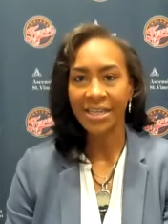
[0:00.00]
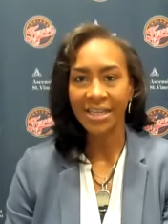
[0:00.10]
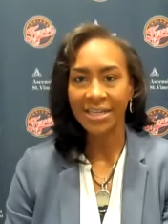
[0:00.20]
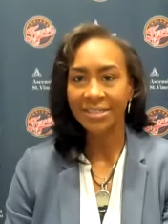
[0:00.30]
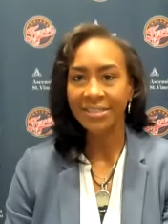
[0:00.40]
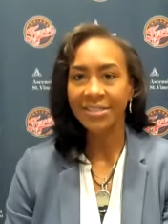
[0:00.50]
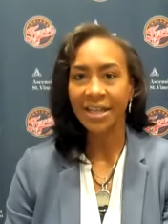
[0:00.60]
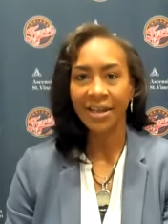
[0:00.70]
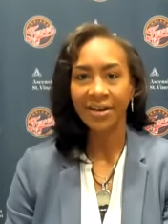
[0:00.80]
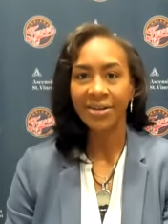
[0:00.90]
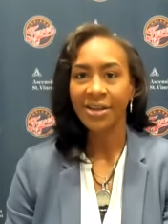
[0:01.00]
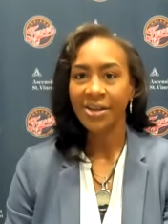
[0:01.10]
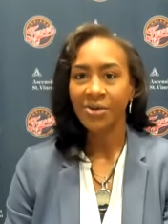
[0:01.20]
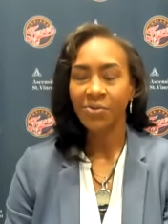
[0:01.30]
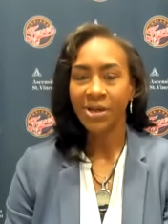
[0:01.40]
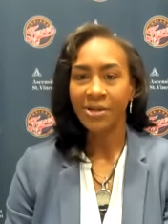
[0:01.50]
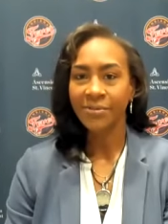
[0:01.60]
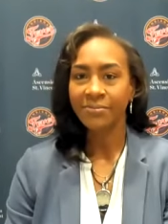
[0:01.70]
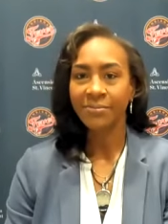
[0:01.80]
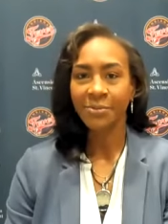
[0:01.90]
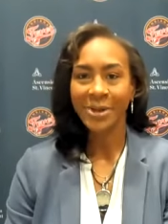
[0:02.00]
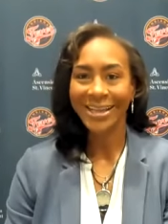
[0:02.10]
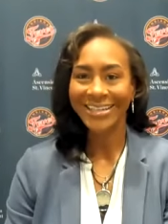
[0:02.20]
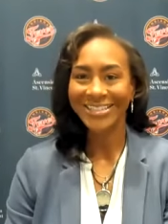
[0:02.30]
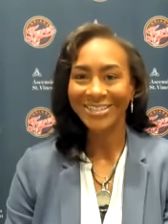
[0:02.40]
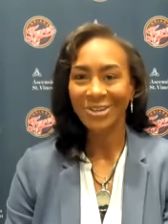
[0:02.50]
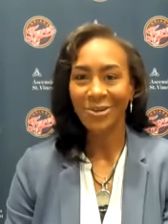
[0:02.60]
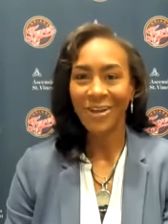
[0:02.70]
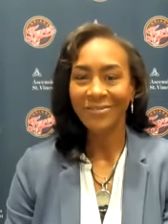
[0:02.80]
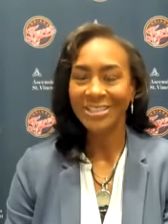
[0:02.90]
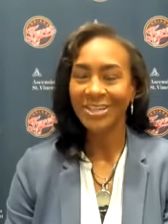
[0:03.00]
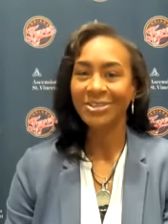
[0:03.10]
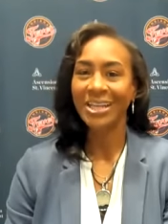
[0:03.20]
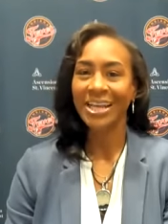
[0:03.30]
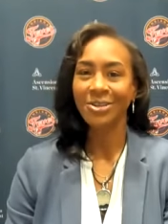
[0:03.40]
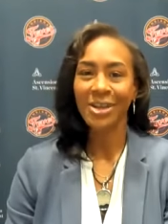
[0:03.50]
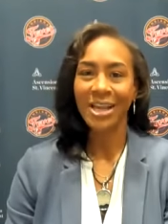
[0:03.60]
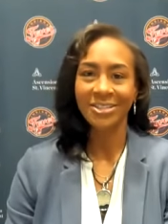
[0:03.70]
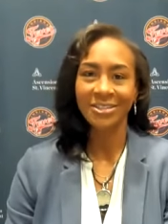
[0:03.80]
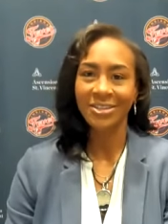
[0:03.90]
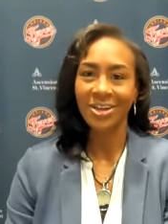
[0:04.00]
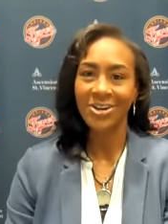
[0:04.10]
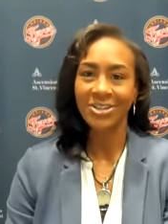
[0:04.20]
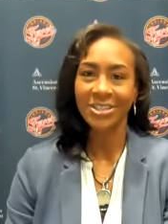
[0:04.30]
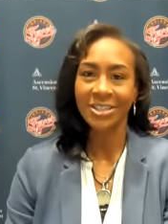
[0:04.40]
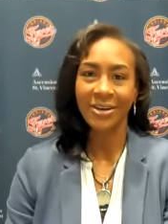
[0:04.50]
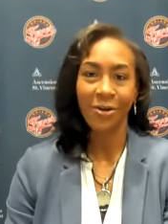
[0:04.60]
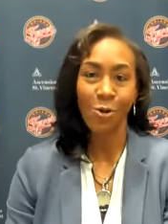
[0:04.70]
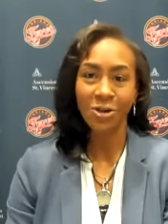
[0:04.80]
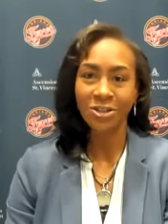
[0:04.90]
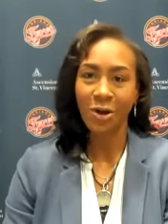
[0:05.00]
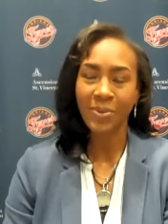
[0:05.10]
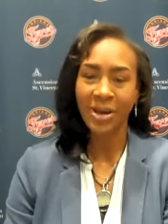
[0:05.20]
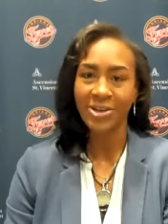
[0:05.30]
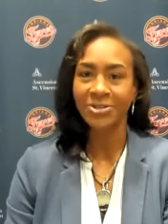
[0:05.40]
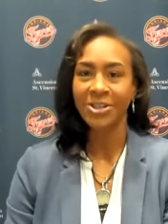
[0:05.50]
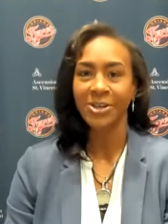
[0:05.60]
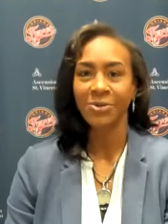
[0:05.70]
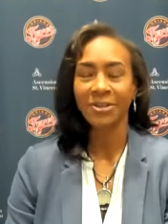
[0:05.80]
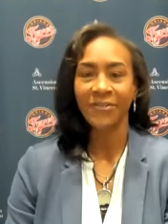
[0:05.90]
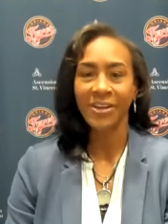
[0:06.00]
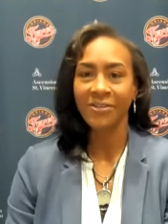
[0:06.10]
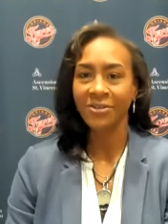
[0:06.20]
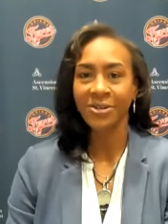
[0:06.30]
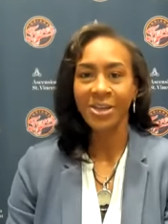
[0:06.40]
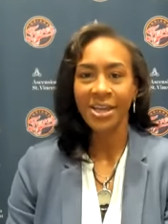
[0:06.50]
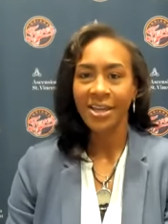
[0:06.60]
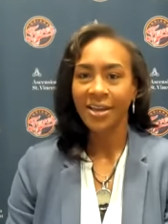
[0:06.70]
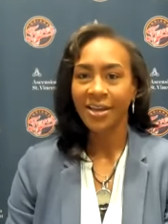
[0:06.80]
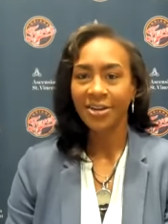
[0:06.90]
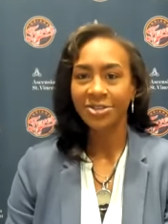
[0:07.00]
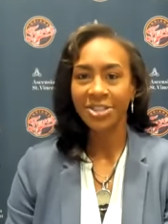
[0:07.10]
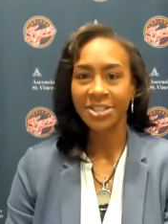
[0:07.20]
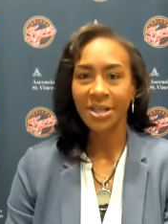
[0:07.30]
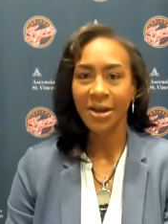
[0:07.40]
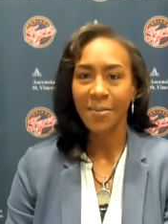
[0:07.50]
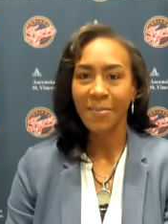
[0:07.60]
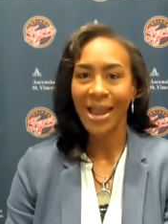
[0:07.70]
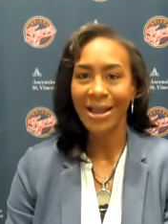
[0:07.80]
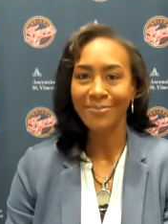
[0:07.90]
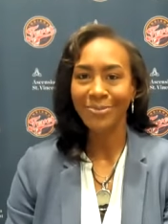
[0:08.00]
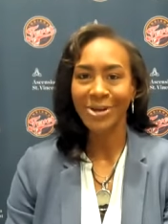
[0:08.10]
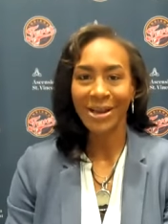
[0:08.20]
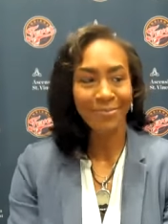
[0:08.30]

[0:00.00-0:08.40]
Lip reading: the kids that we get to serve every single day through Catch the Stars. And then of course our players here with the Fever, you know, just to come back and